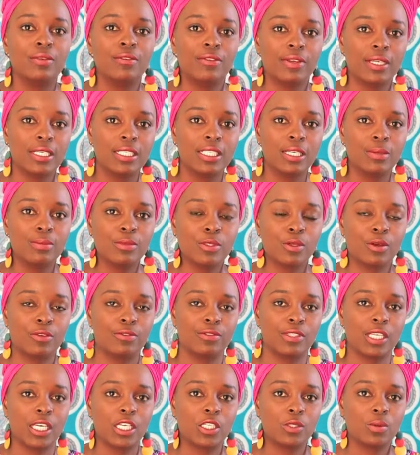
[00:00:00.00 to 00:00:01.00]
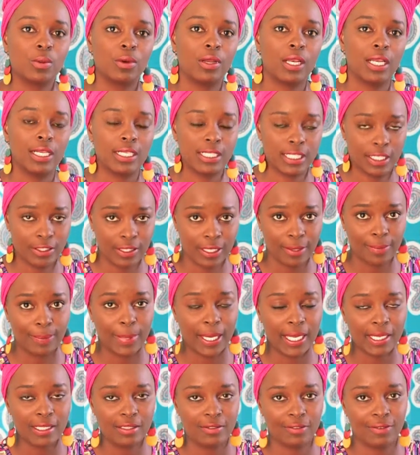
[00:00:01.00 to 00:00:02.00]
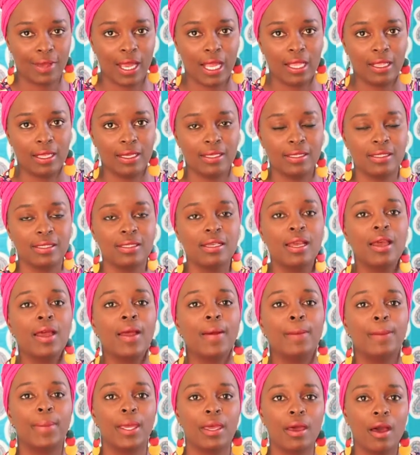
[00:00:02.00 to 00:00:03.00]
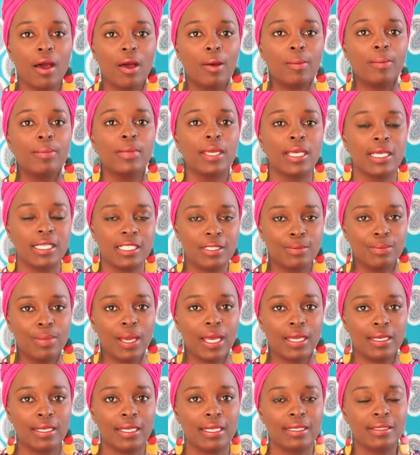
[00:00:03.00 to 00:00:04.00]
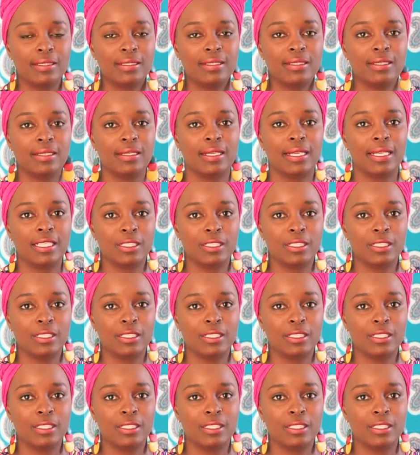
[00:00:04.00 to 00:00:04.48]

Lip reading: victims of sexual and gender-based violence become independent,